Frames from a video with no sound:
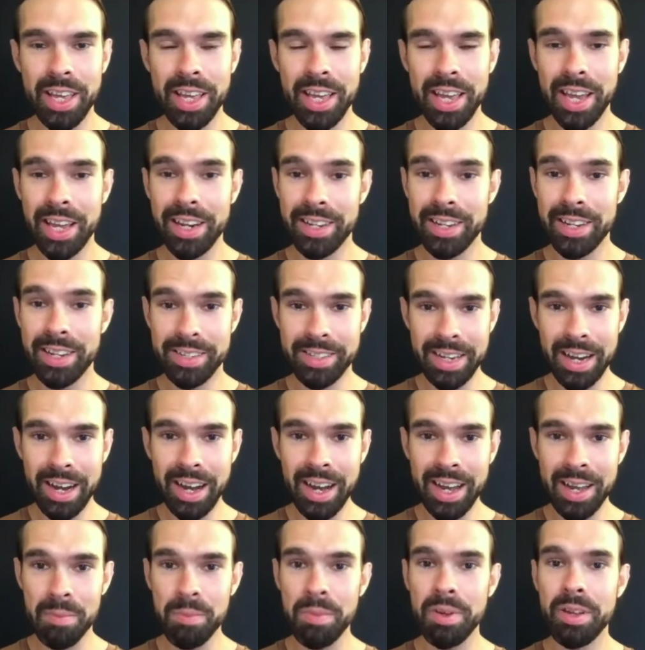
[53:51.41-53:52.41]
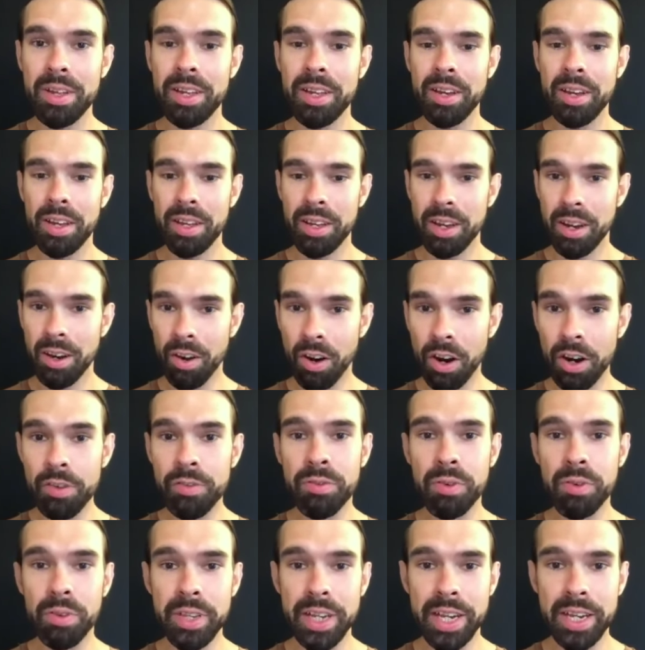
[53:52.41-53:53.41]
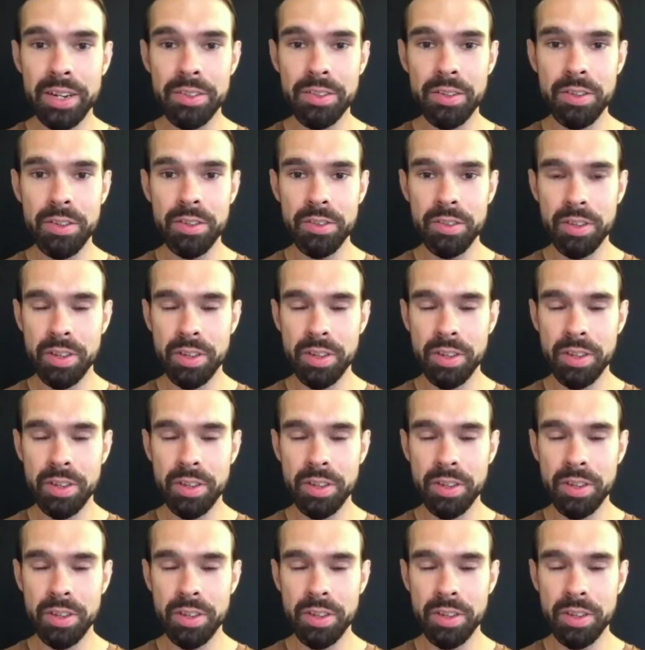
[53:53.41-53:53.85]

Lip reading: And in time, artful dancers,